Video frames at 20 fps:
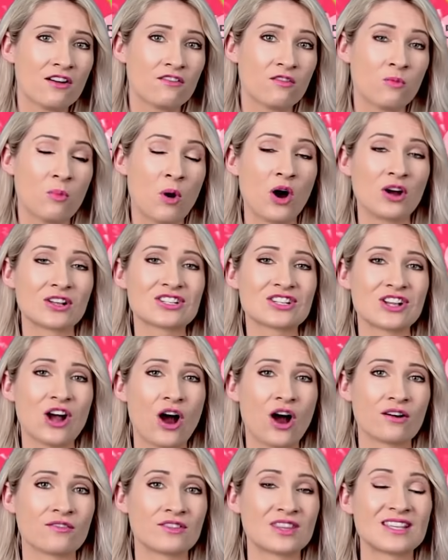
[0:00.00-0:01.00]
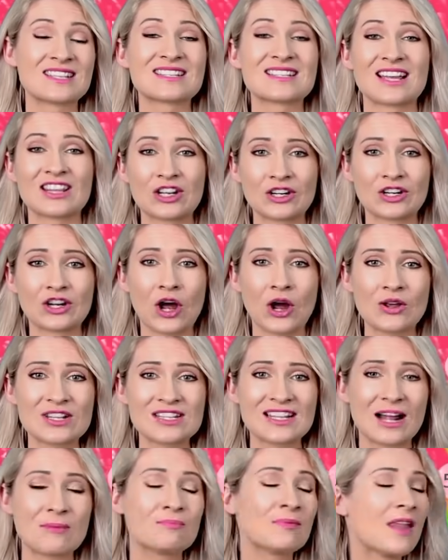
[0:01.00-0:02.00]
for parts of the southern
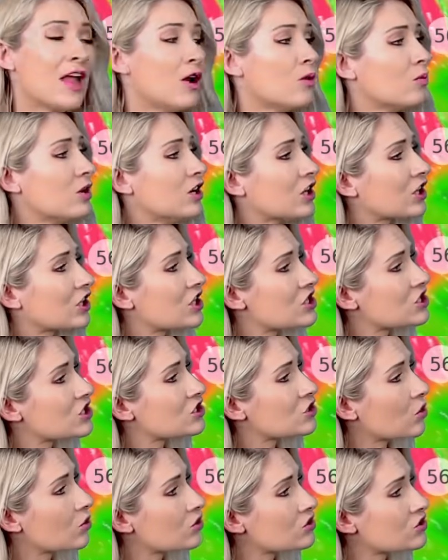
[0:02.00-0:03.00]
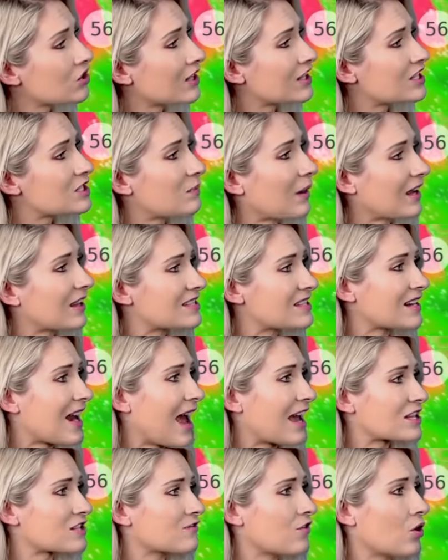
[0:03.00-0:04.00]
coastline. Windy conditions also expected
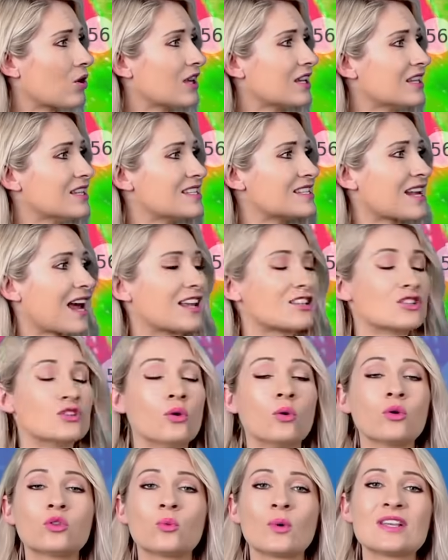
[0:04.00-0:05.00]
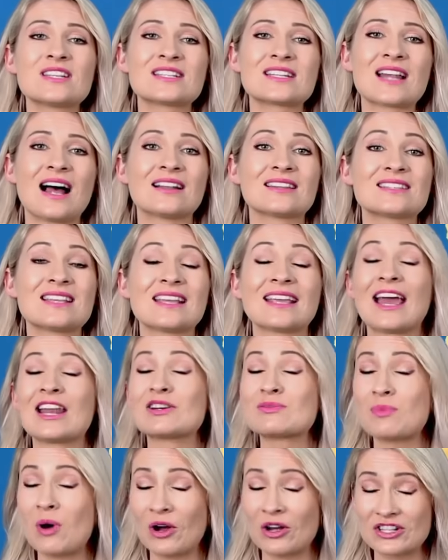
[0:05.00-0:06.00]
as far east as northwest Gauteng
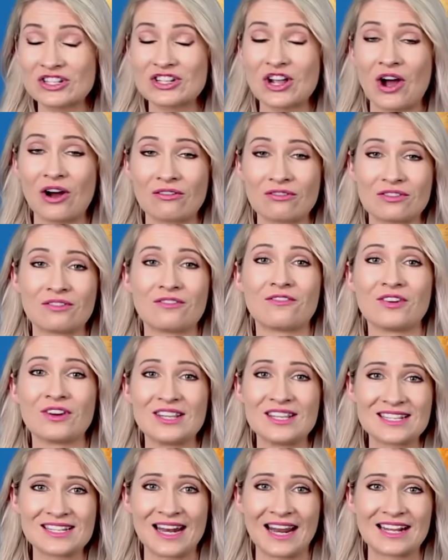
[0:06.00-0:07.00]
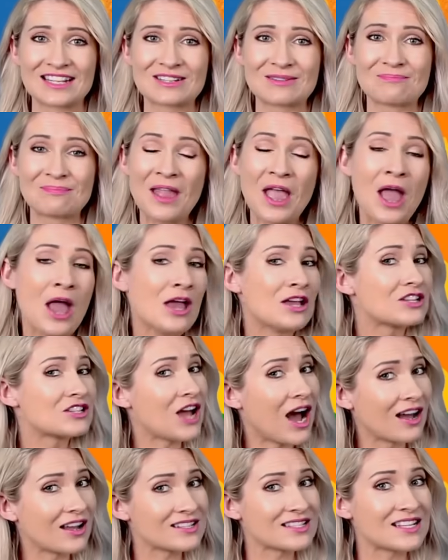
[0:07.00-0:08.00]
and parts of the Free State.
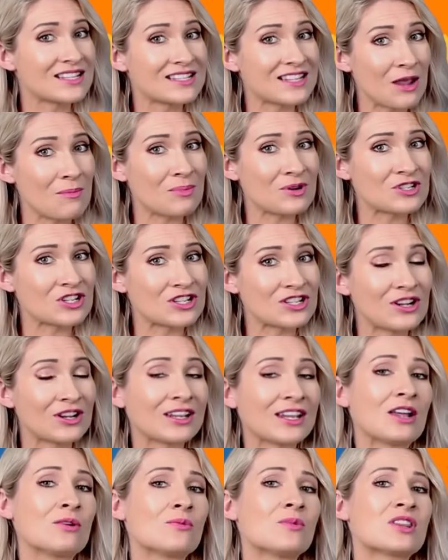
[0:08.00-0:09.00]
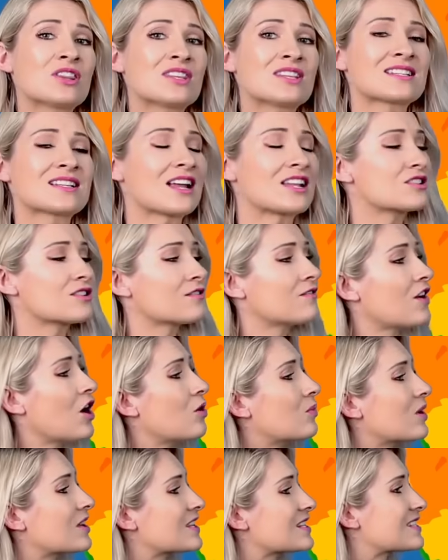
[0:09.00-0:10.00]
So how's the temperatures looking with this
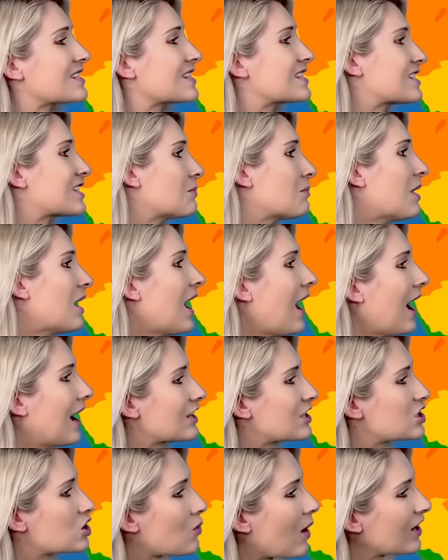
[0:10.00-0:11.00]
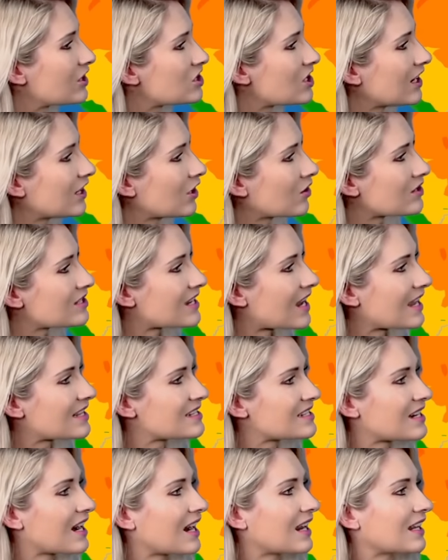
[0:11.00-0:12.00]
cut-of-low weather system? It's quite chilly on
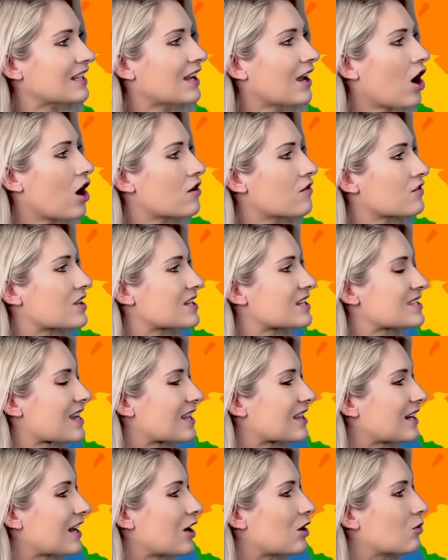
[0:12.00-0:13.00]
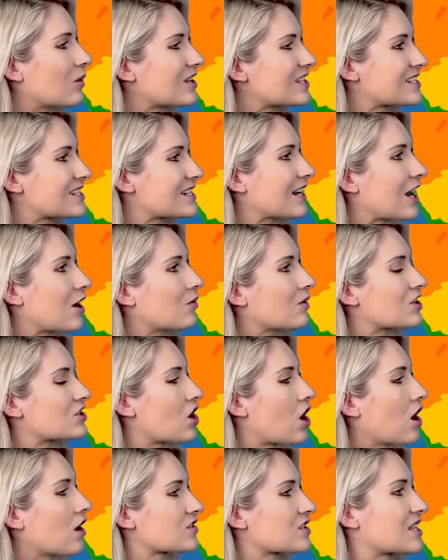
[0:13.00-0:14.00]
Saturday here over the southern and western areas
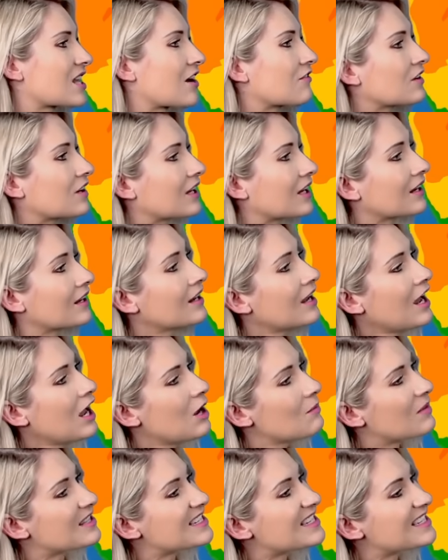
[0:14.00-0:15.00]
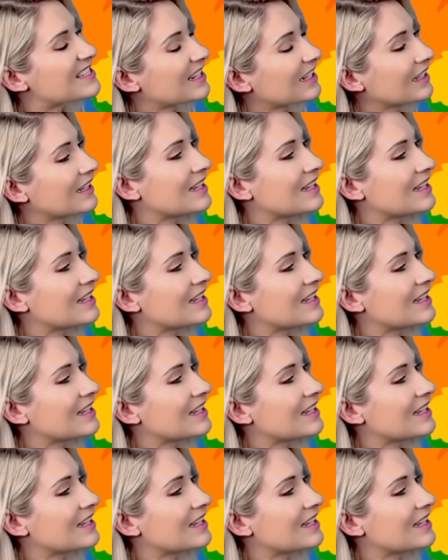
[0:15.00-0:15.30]
of South Africa, but still